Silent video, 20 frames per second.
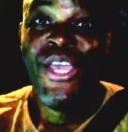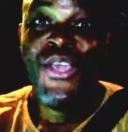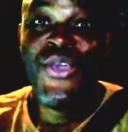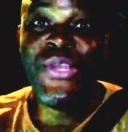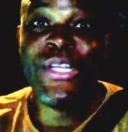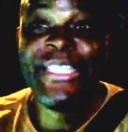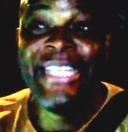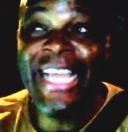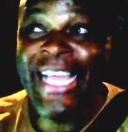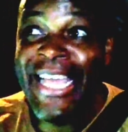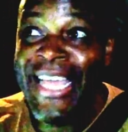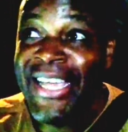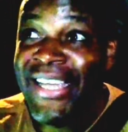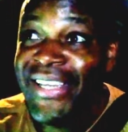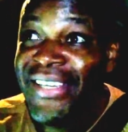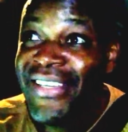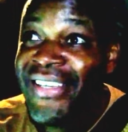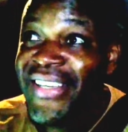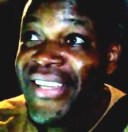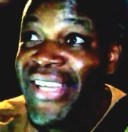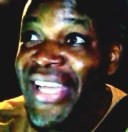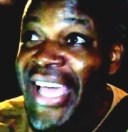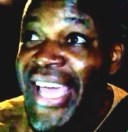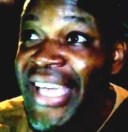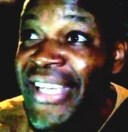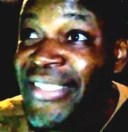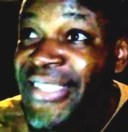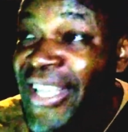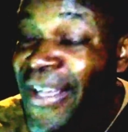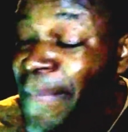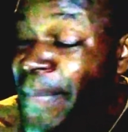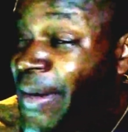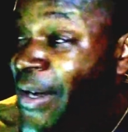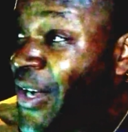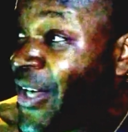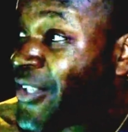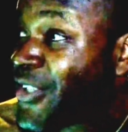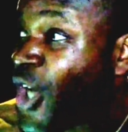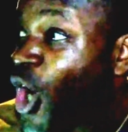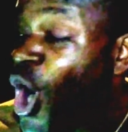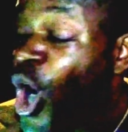You dig? And he said, because